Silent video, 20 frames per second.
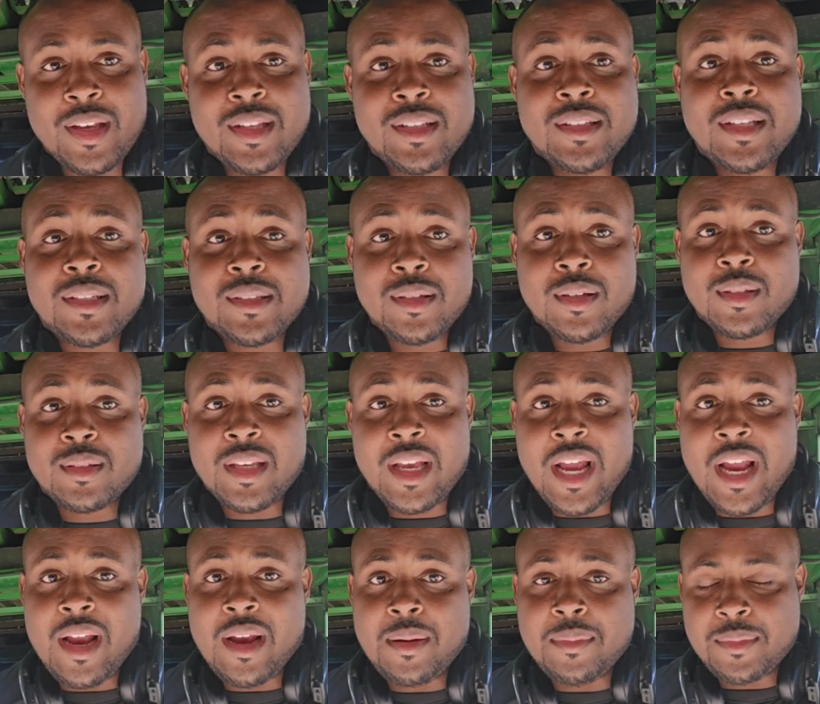This took
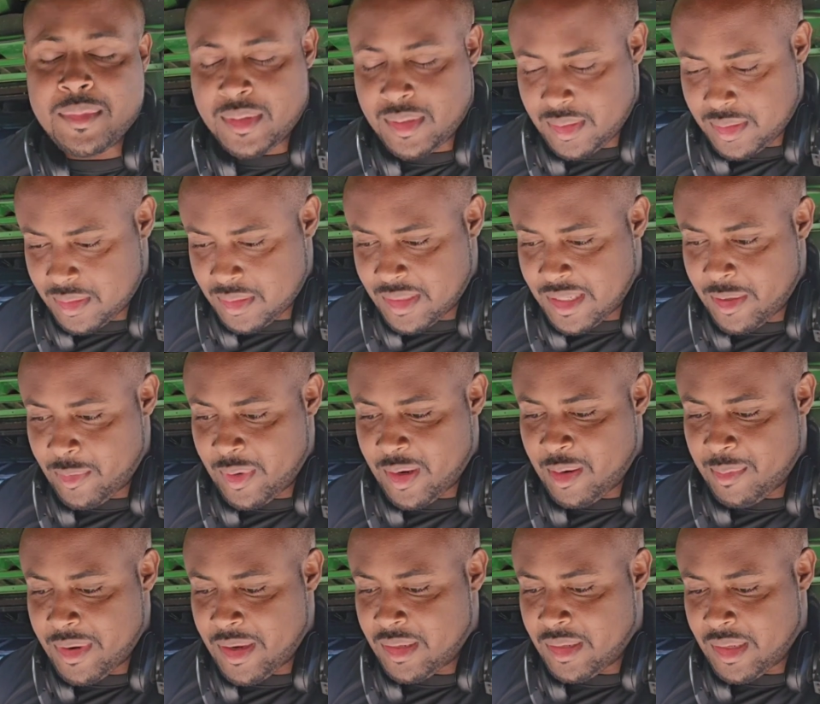time to get where
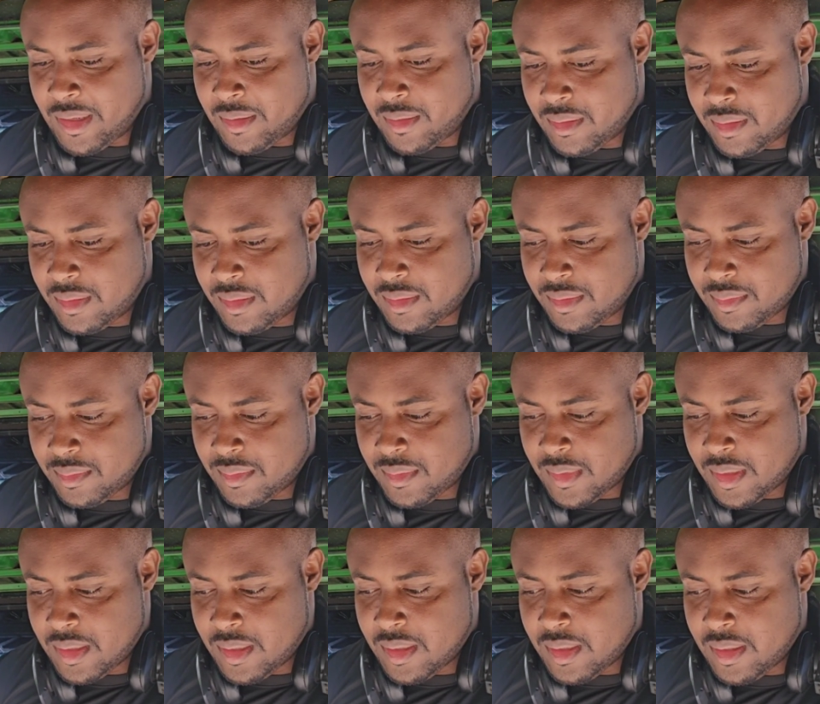I'm at now.
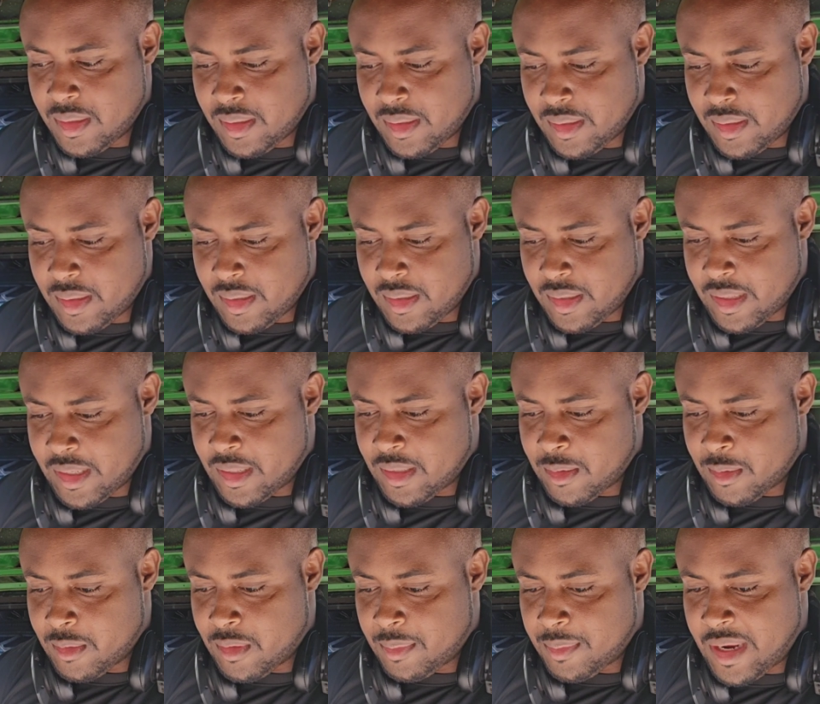And
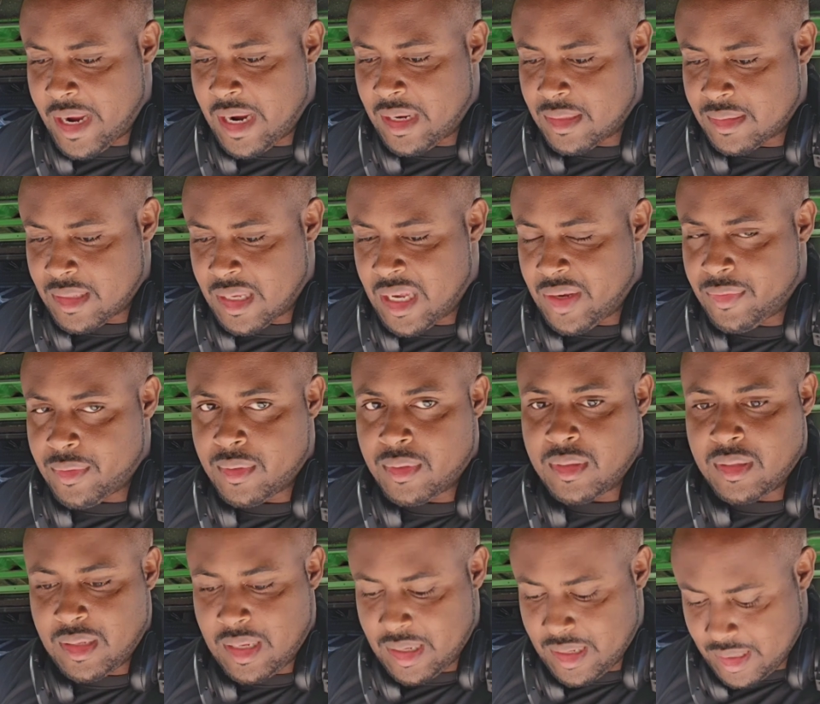I'm highly thankful.
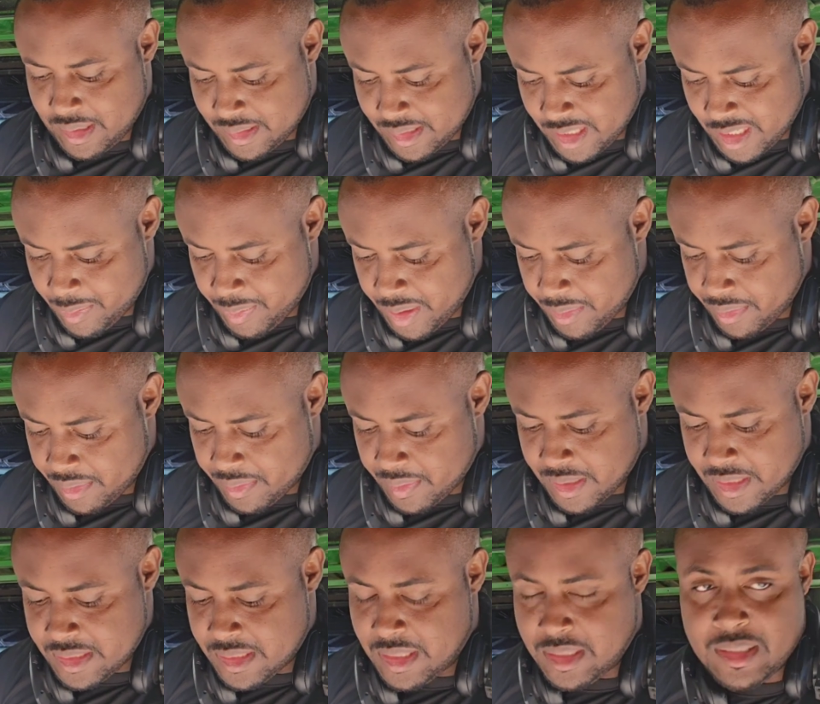Like I tell people,
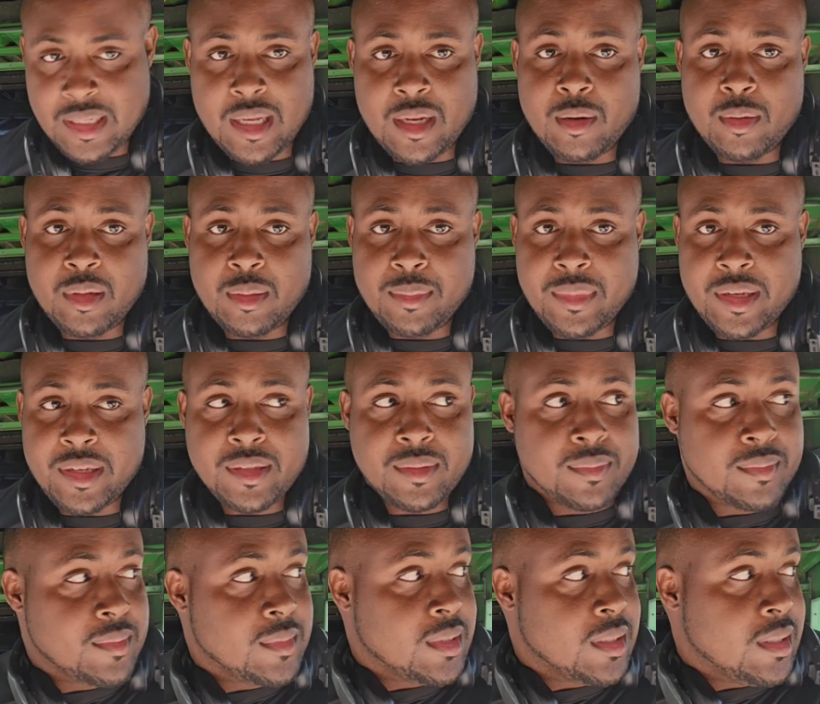it's just not only me.
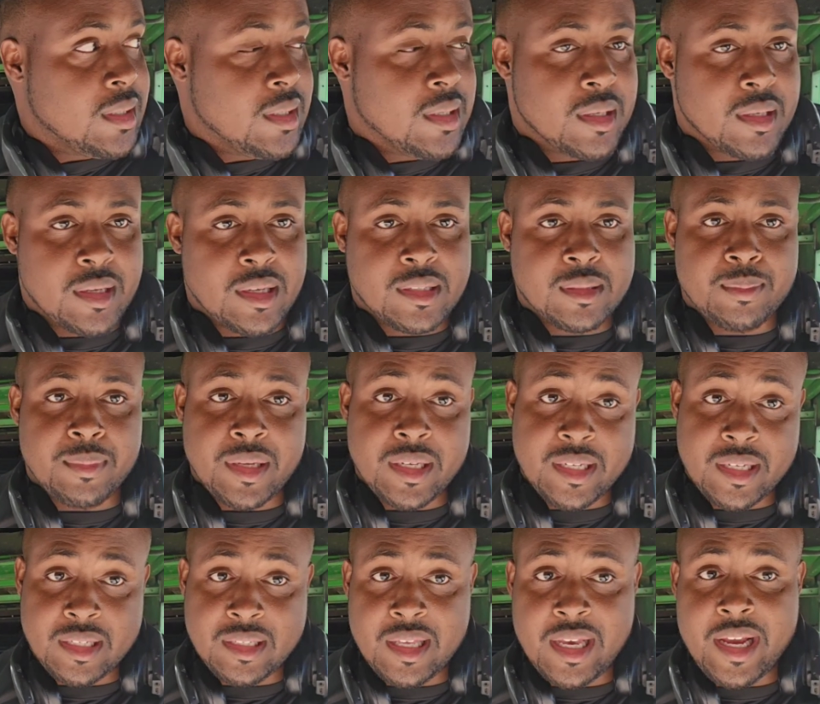It's
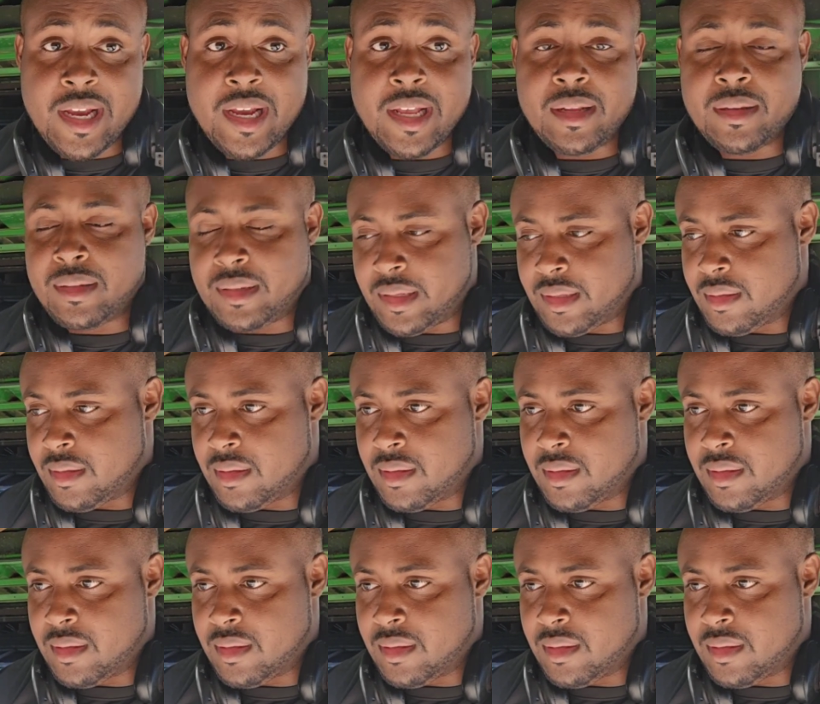me and Dad and